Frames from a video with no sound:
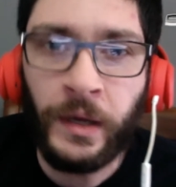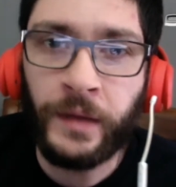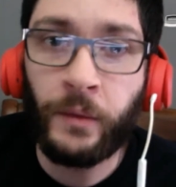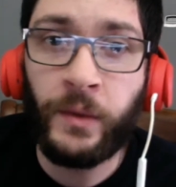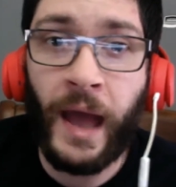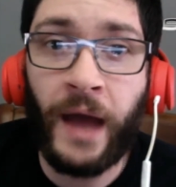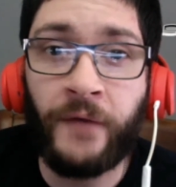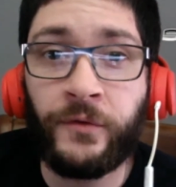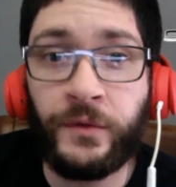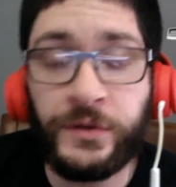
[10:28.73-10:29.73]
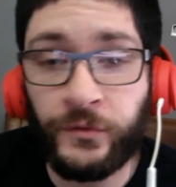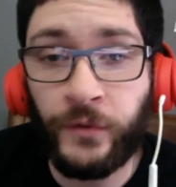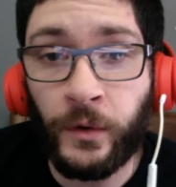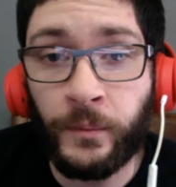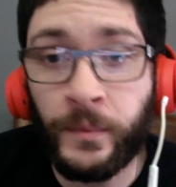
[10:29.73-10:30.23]
that we have for this
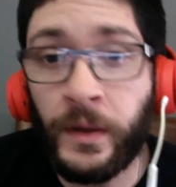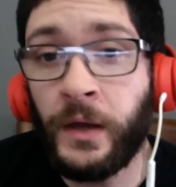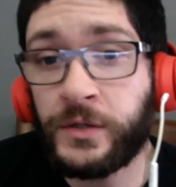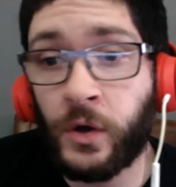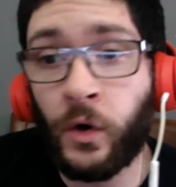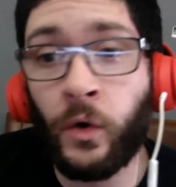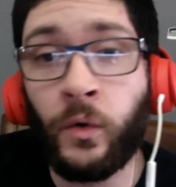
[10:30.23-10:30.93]
film. So